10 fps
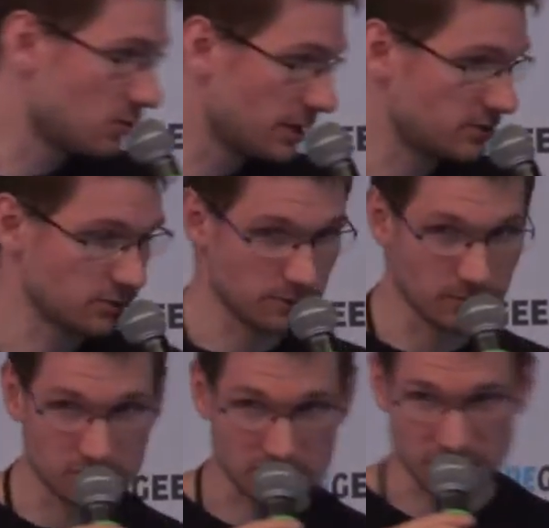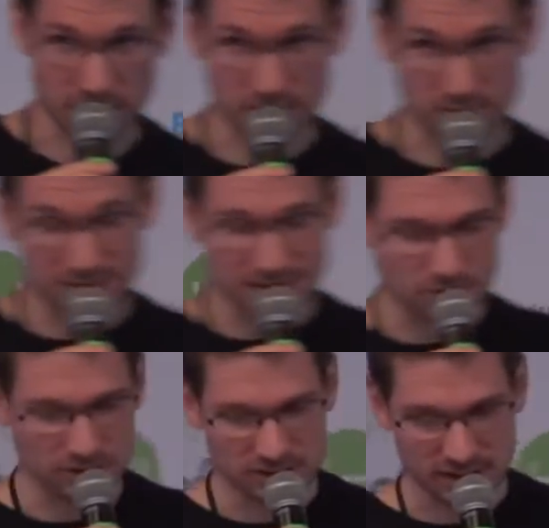right away, the
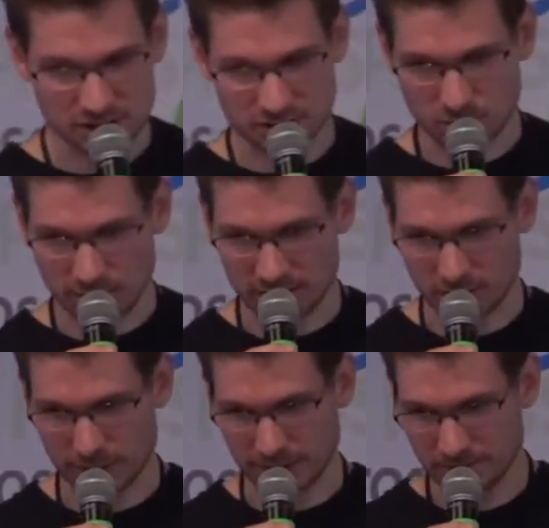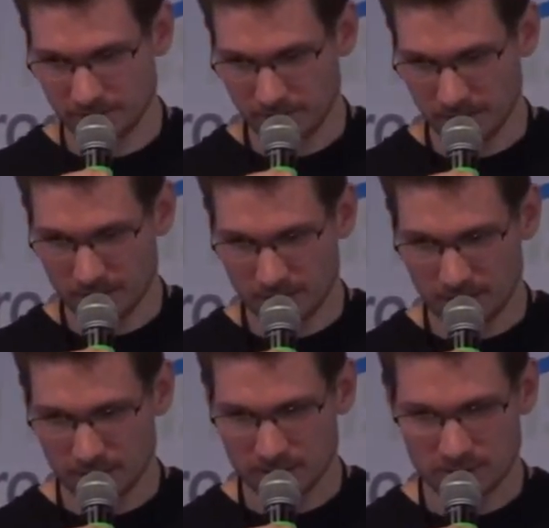synchronization right away.
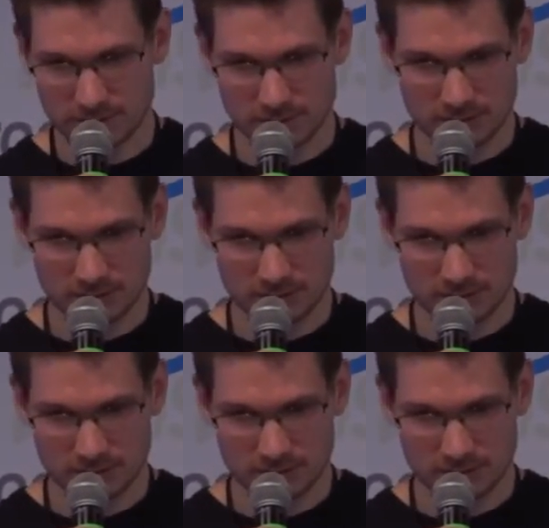But